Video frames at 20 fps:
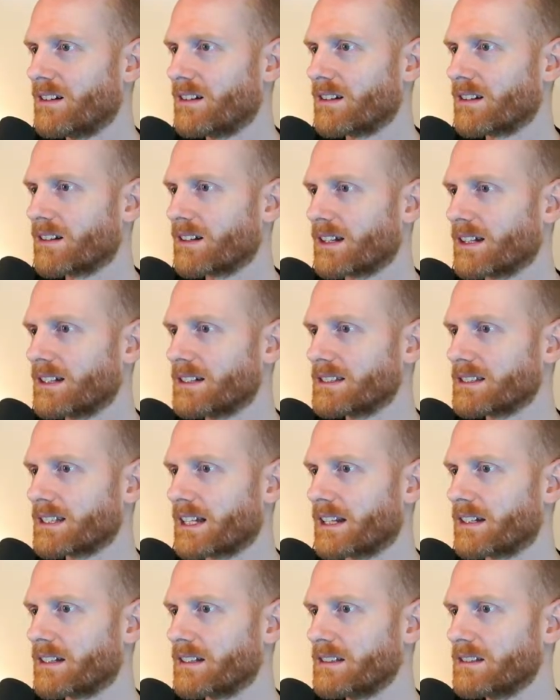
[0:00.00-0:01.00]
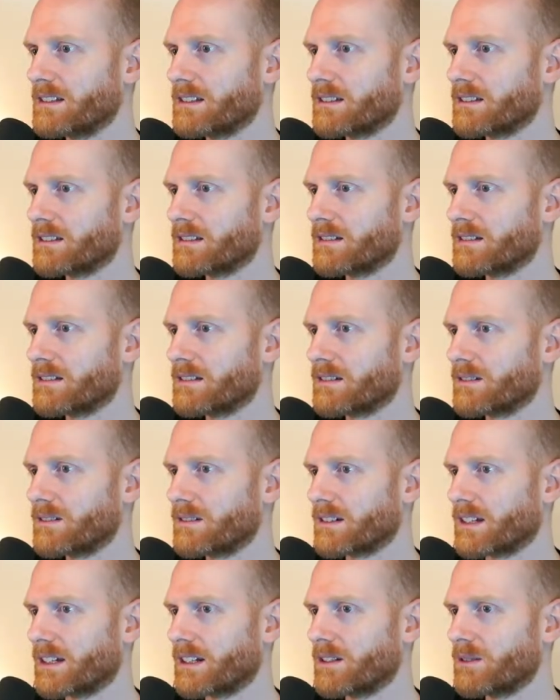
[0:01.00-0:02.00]
Can I scan this?
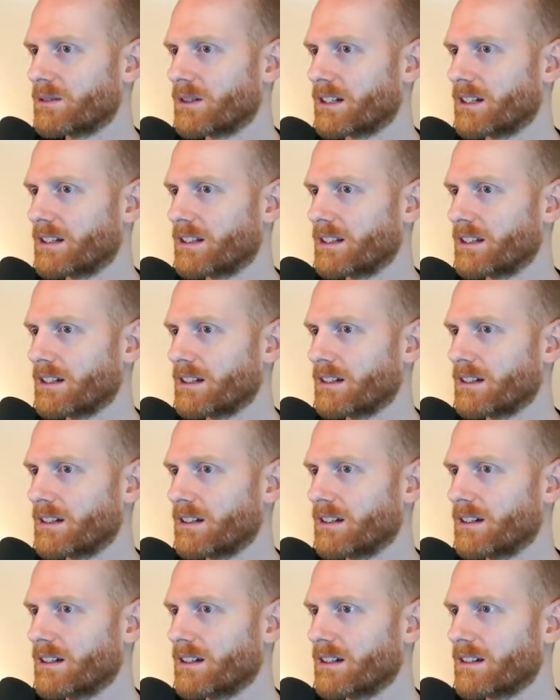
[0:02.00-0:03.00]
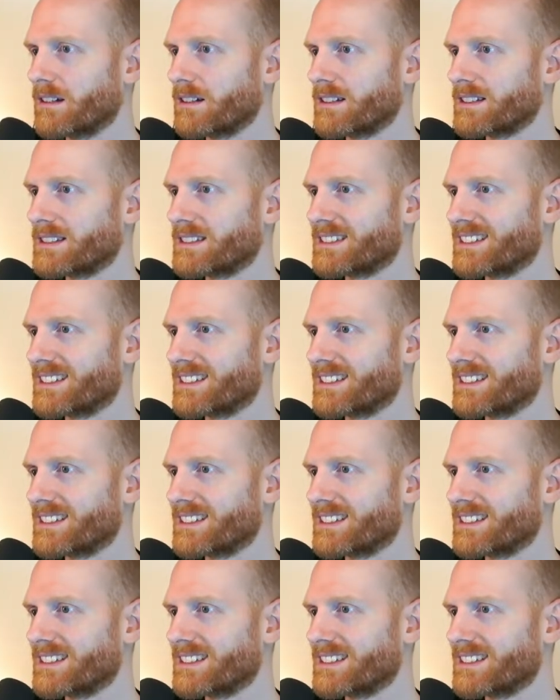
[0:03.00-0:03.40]
Can I do anything? Just